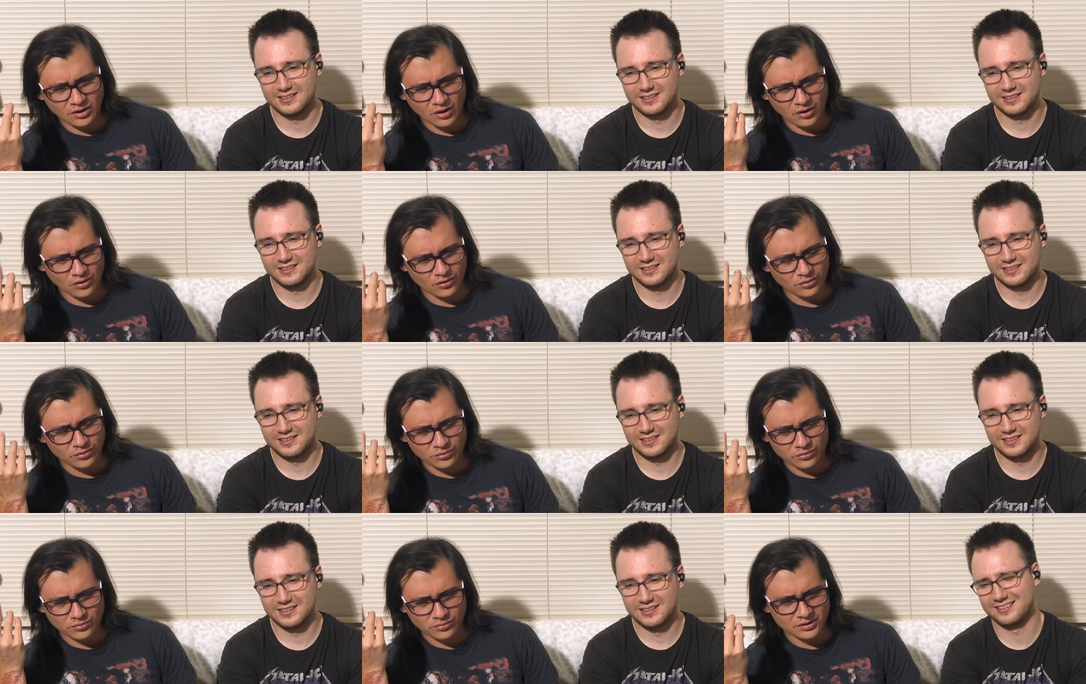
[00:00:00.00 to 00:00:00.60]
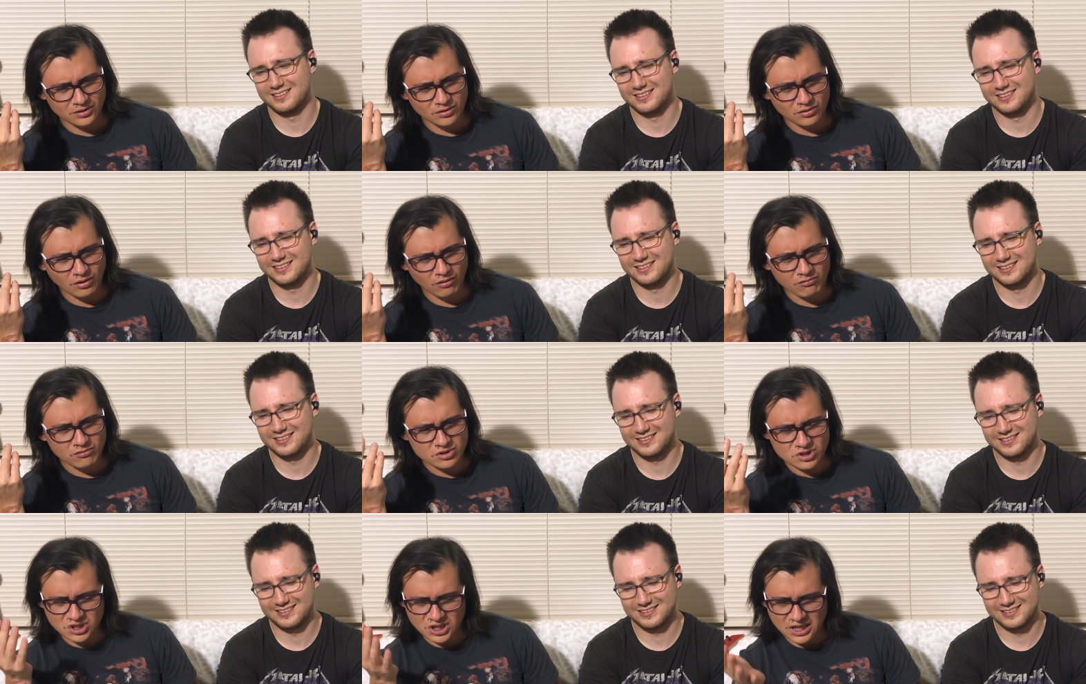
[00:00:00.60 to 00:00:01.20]
Speaker 1: No, you
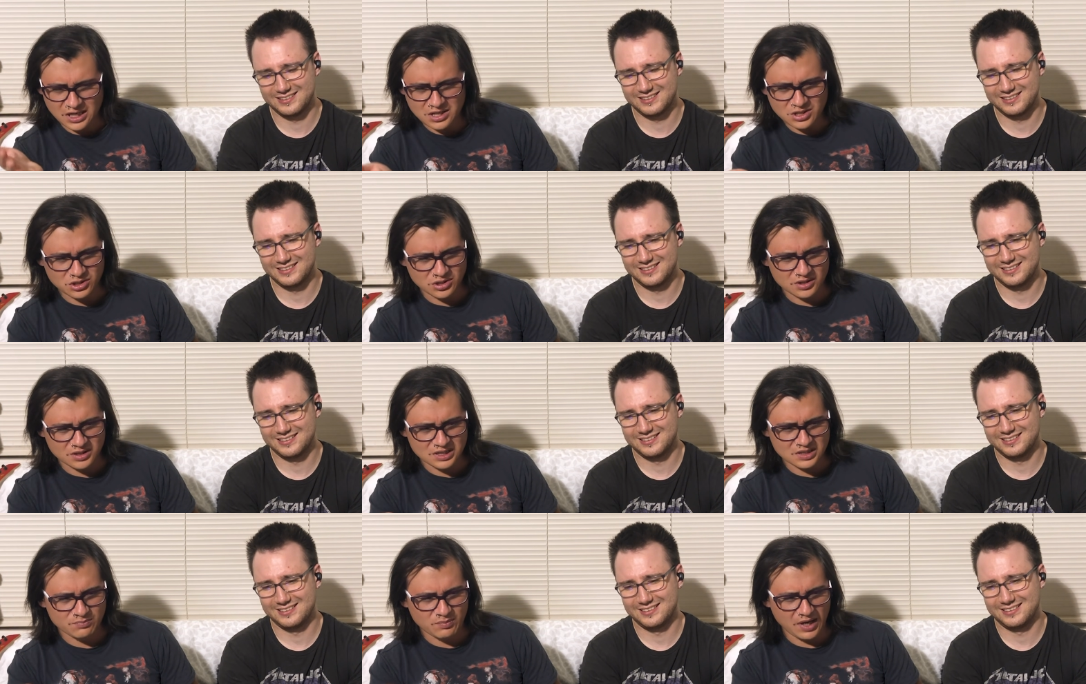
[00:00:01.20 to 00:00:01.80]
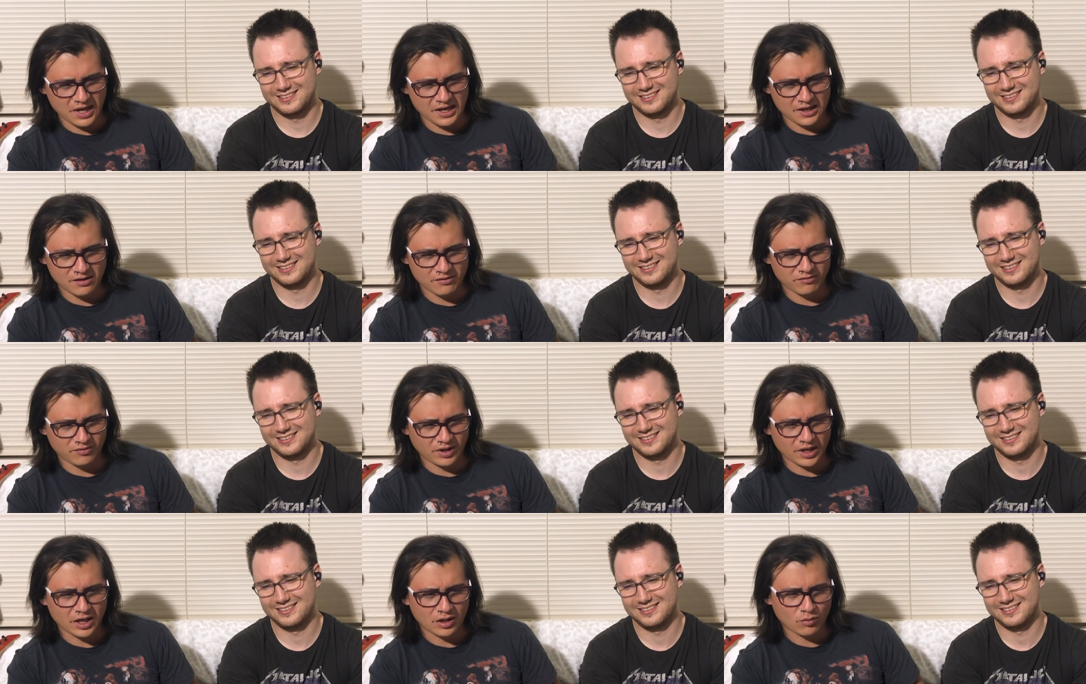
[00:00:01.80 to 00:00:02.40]
don't change in the span
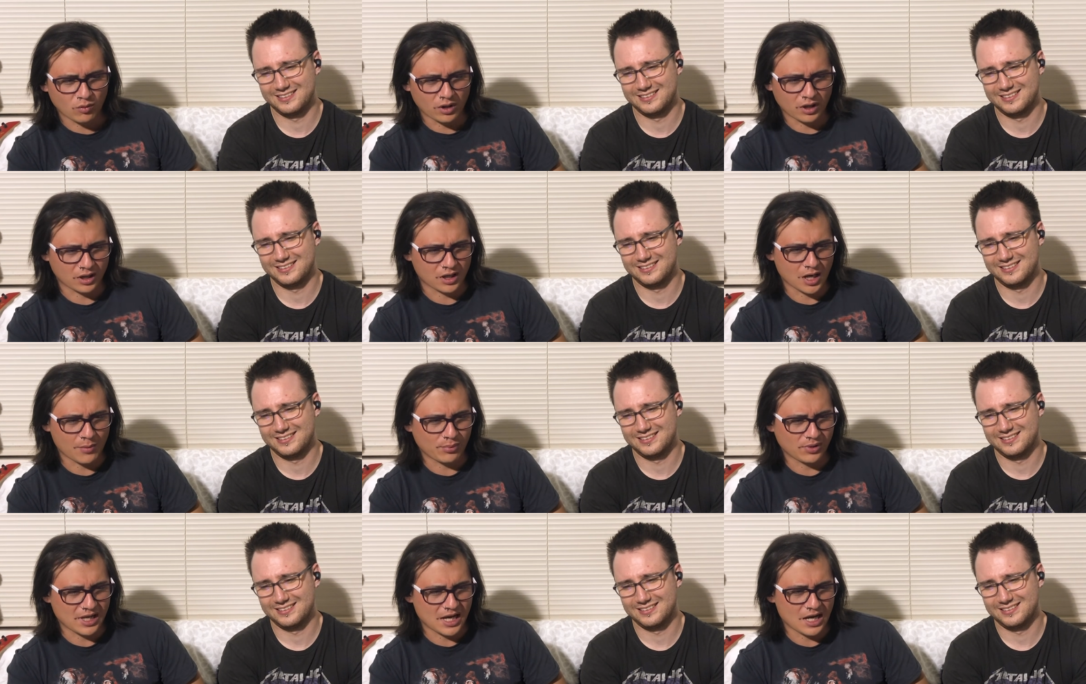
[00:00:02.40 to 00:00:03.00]
of like, what, a couple